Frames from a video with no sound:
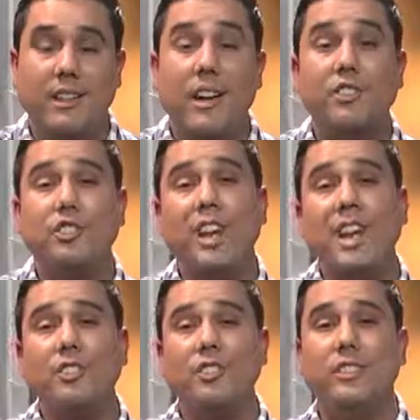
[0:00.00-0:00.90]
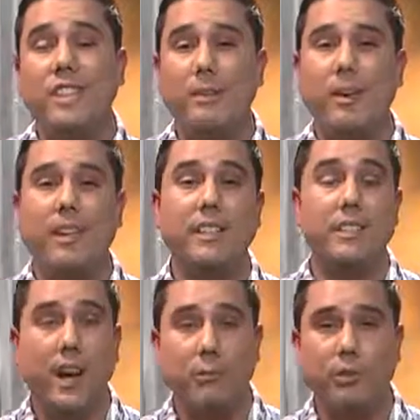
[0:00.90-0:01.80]
A change deep in the
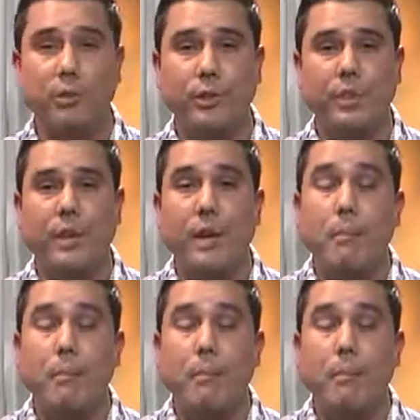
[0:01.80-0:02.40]
DOM tree